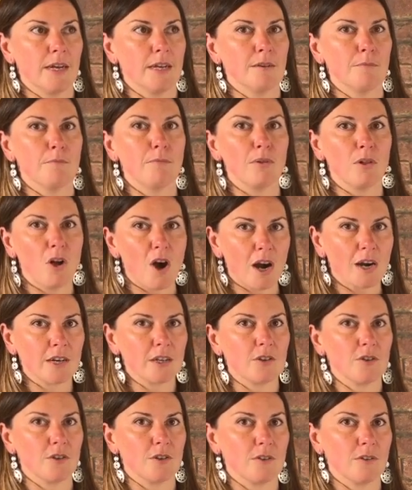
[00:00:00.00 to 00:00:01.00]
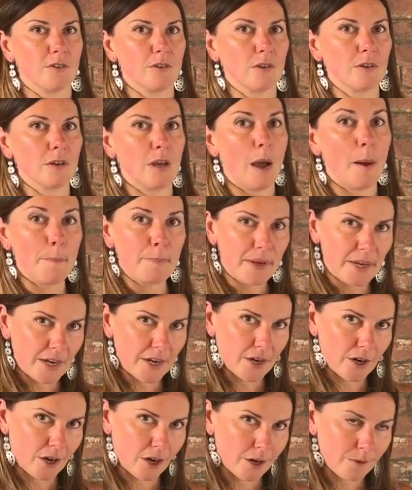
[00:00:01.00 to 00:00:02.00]
and blockages
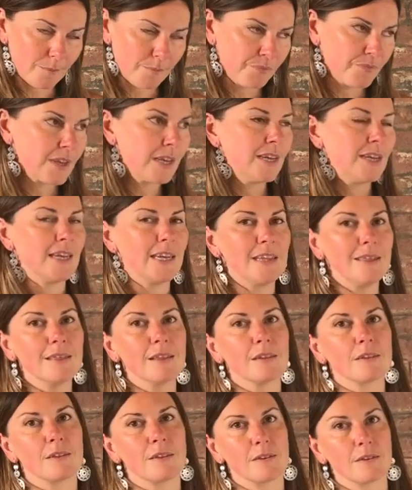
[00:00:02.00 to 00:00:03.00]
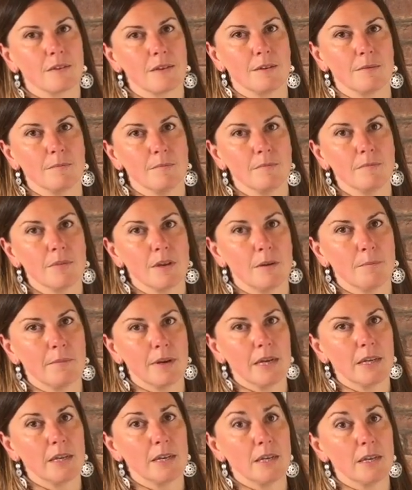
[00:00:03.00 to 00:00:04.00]
appear in the system that
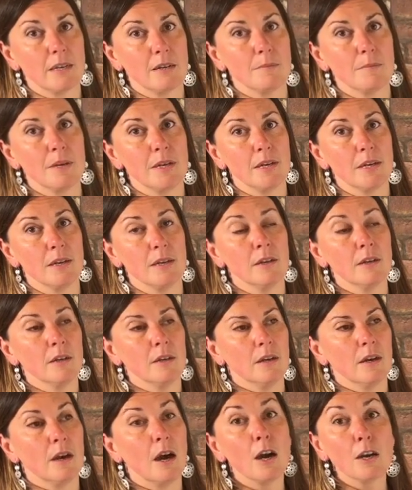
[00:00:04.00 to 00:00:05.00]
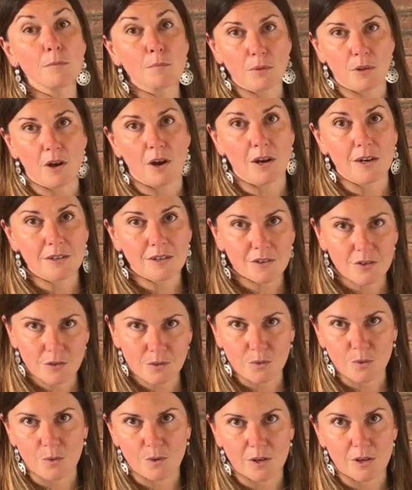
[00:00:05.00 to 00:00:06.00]
might need to be unblocked
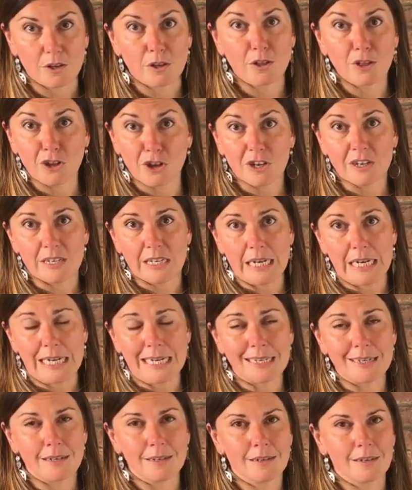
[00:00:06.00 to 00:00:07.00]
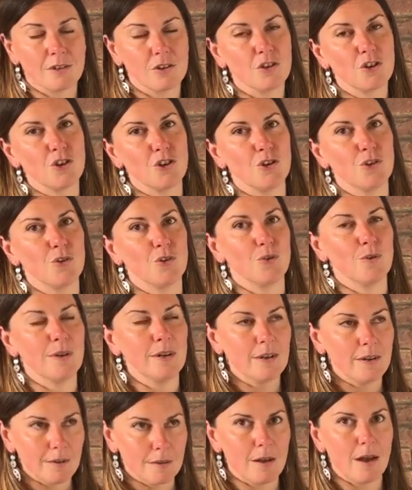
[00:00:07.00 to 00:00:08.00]
or looked at to,
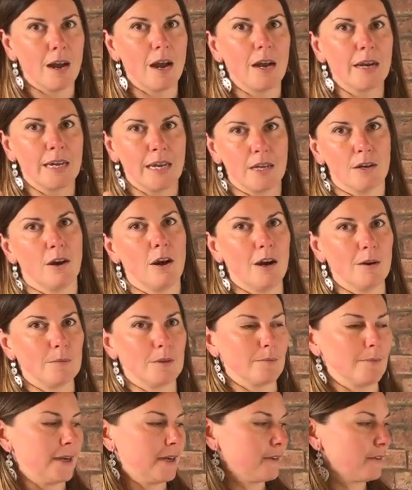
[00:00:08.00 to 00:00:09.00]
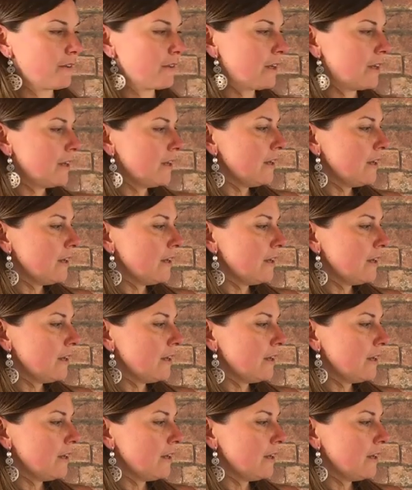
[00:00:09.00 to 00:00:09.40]
again, optimize.